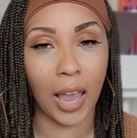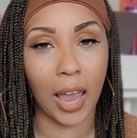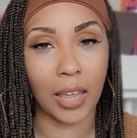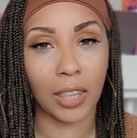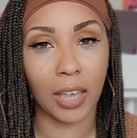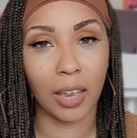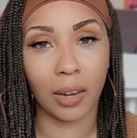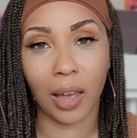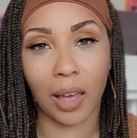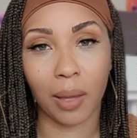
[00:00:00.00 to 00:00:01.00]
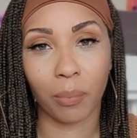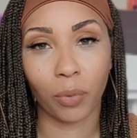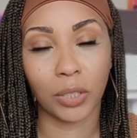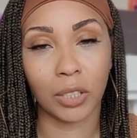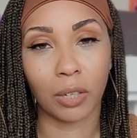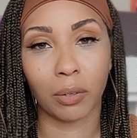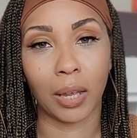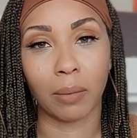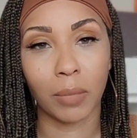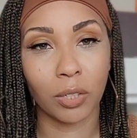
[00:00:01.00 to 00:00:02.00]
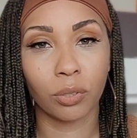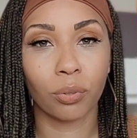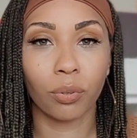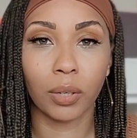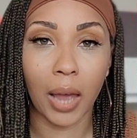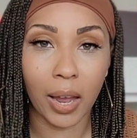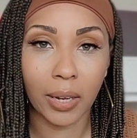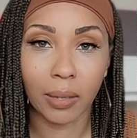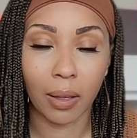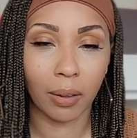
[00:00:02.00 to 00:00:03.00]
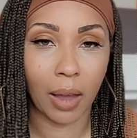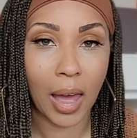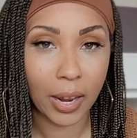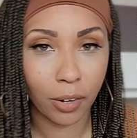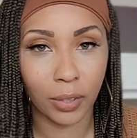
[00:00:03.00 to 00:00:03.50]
And then once they're like middle school and higher,